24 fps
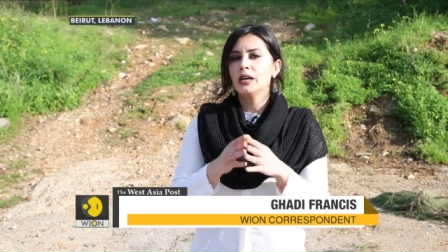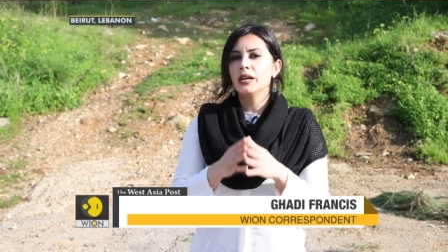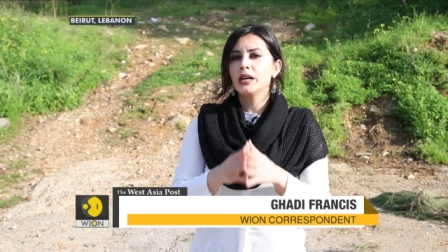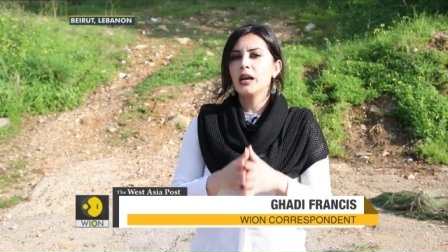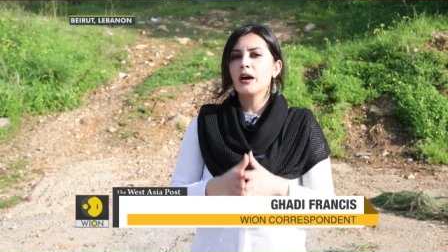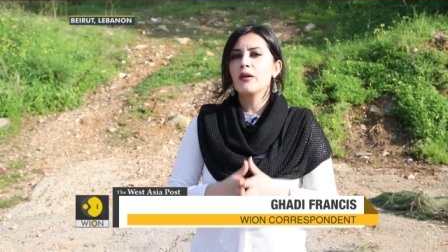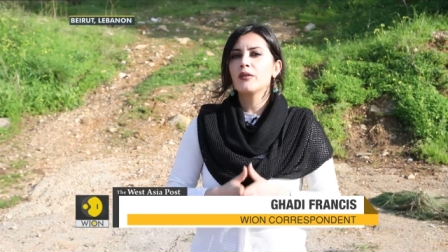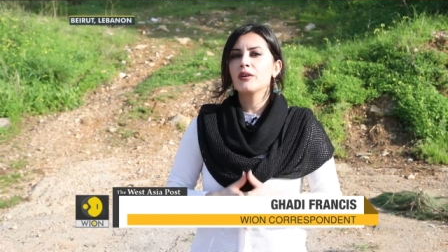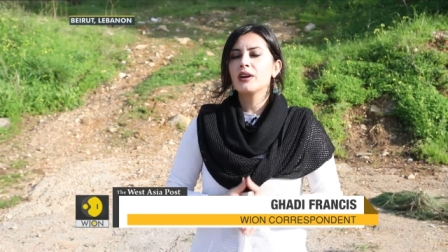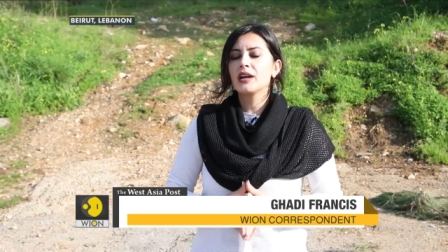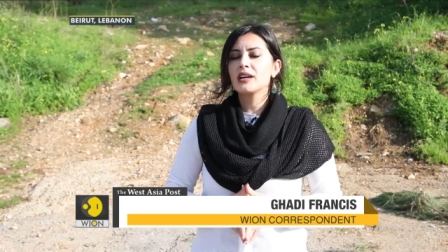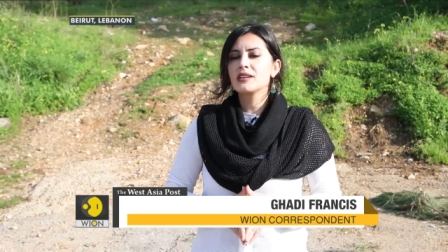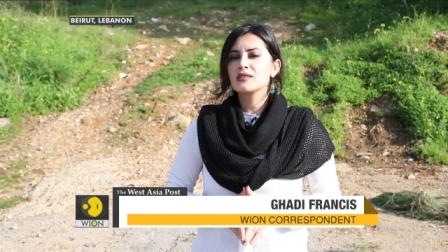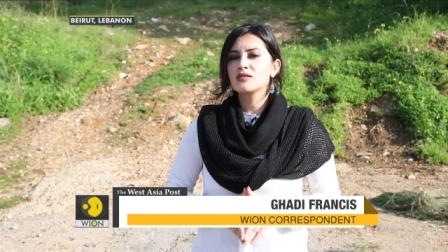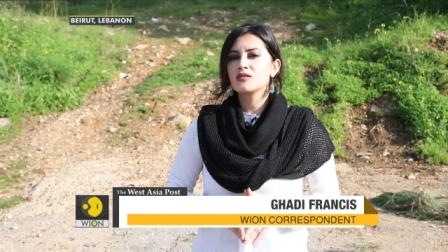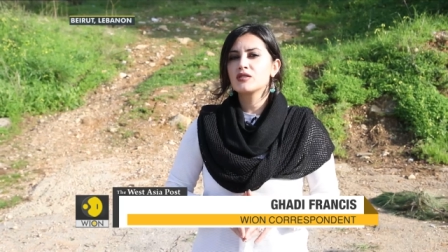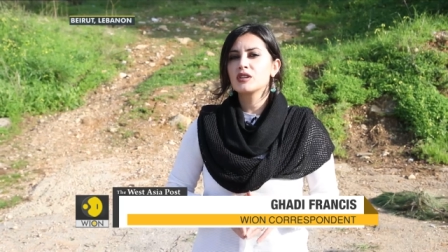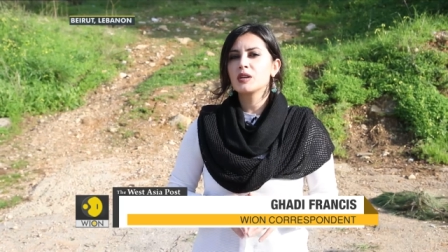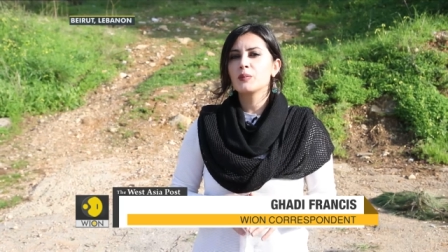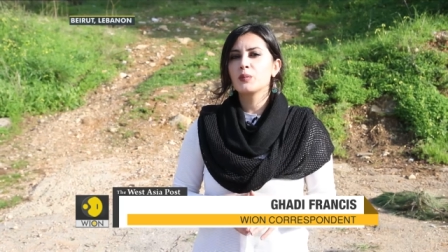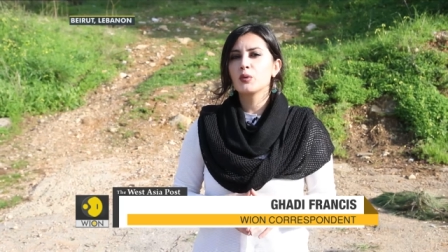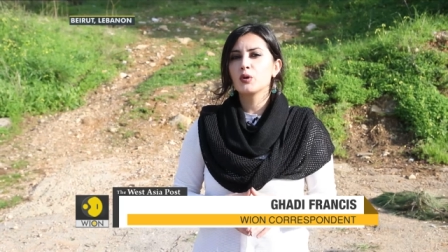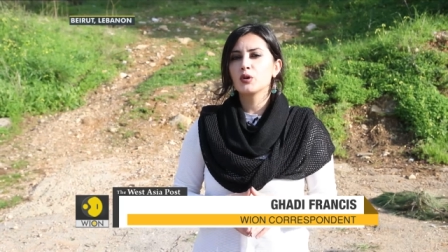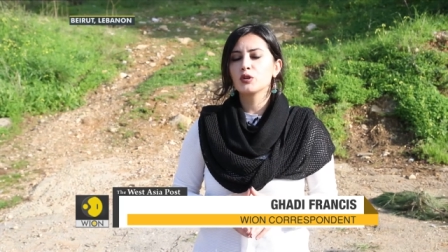In our next
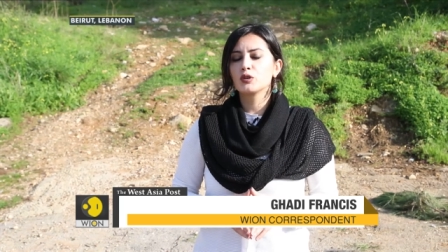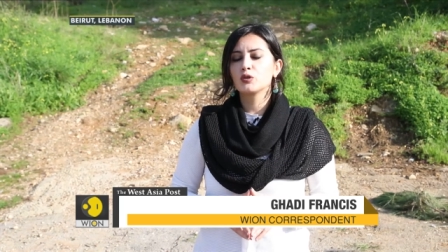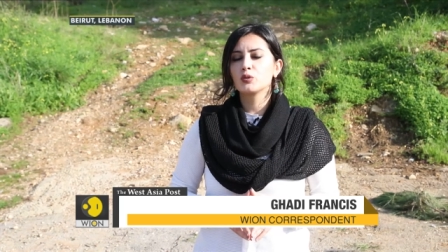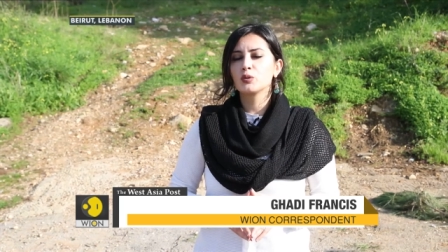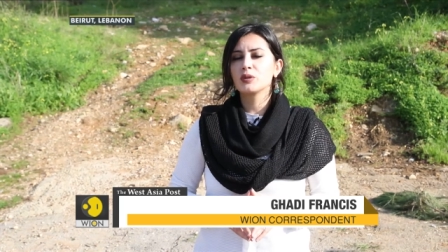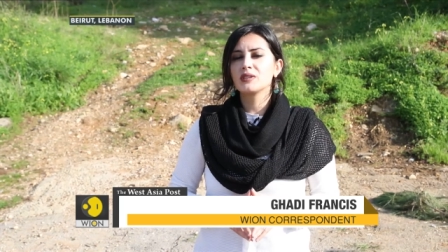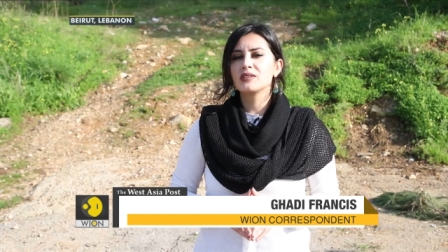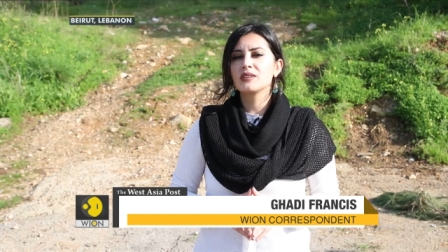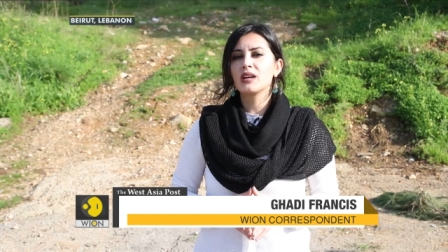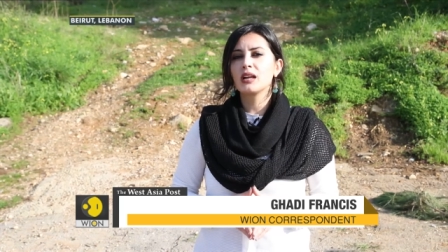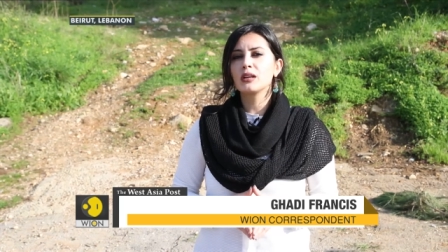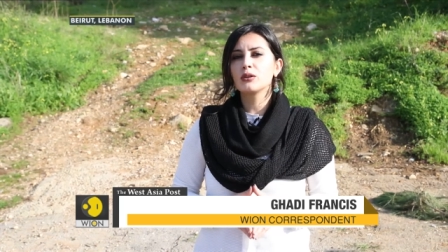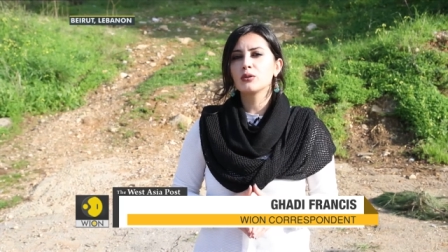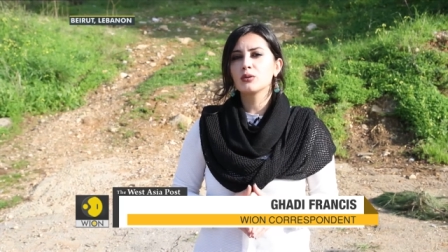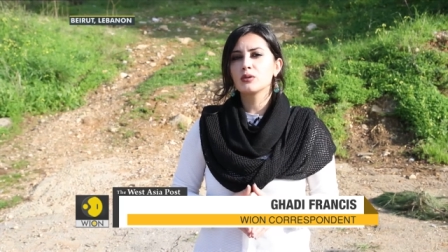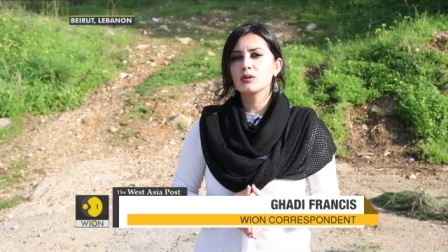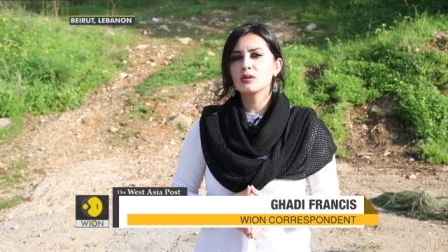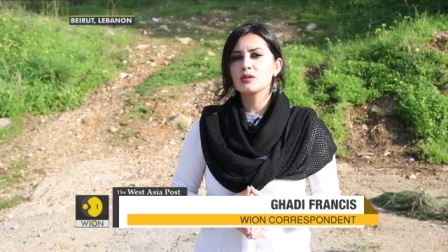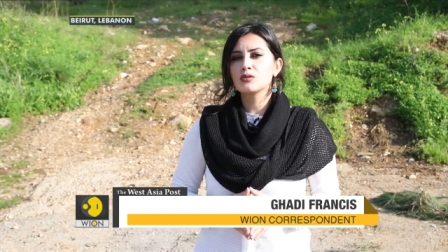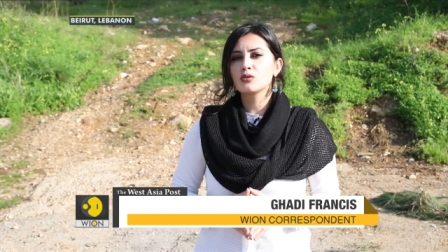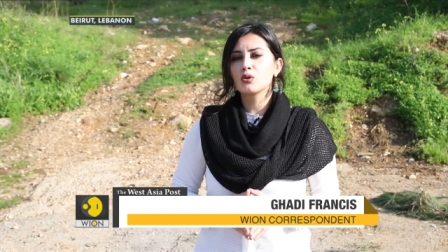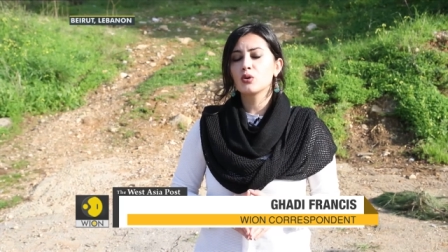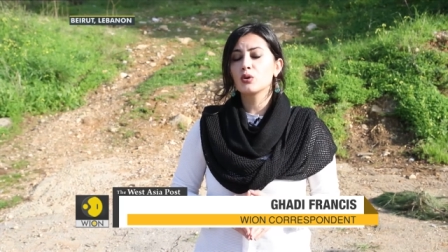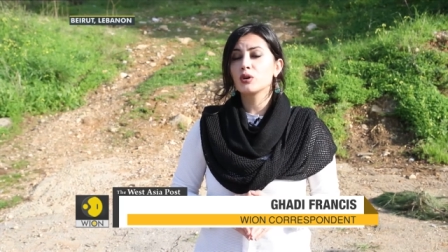report, we tell you
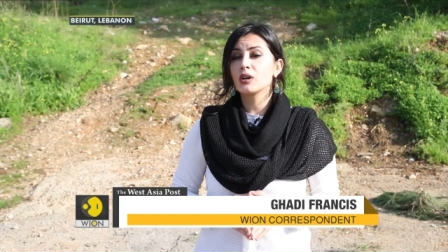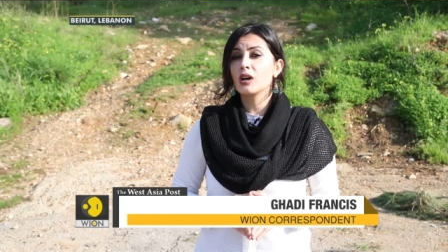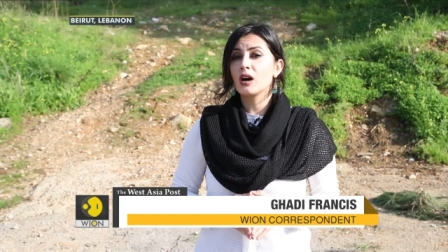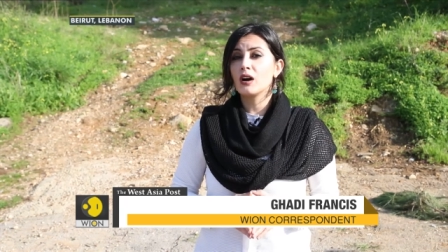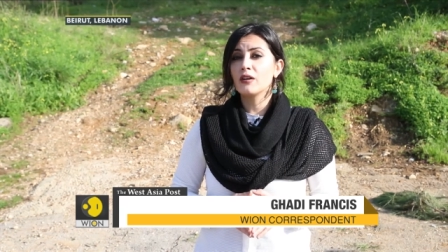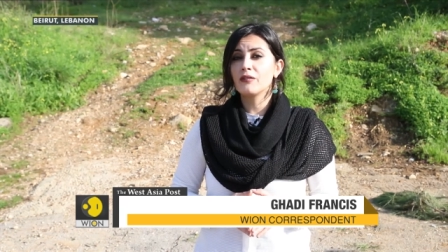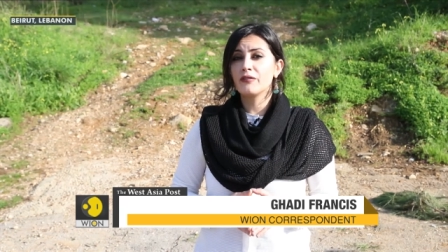the story